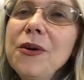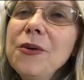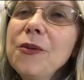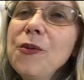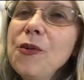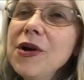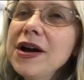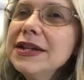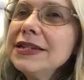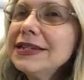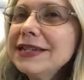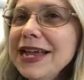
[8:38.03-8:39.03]

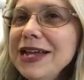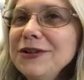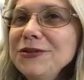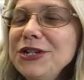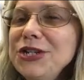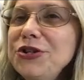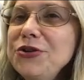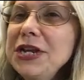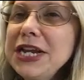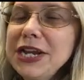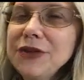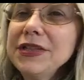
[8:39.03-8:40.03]
What sound did you
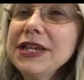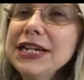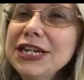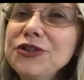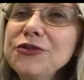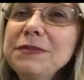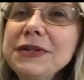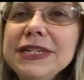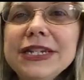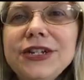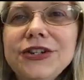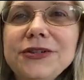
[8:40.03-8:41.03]
hear in the initial
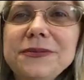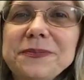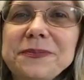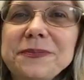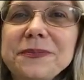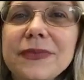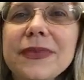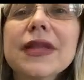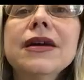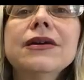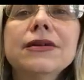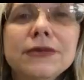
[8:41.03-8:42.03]
position?
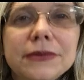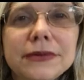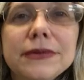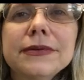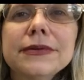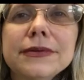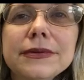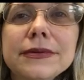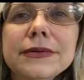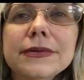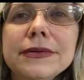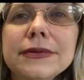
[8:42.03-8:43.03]

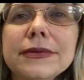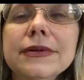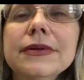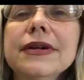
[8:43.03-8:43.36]
R.